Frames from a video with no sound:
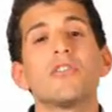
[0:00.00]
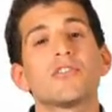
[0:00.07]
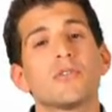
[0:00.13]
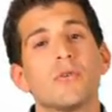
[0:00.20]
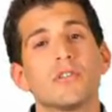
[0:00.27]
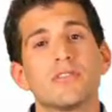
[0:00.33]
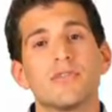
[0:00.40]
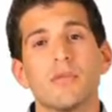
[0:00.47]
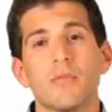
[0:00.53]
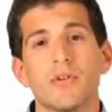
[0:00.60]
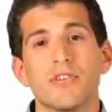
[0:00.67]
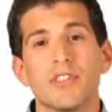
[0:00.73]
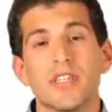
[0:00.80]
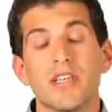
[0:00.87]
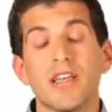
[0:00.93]
sorts of
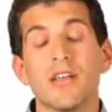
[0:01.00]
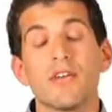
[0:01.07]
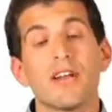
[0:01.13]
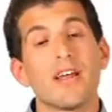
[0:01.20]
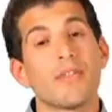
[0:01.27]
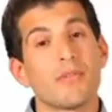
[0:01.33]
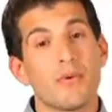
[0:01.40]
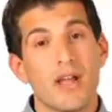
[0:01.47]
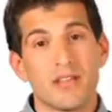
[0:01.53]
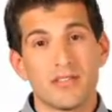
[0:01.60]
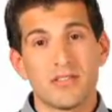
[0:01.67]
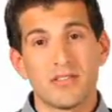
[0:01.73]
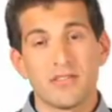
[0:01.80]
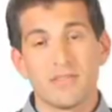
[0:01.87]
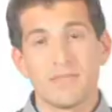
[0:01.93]
emerging internet
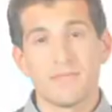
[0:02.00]
threats.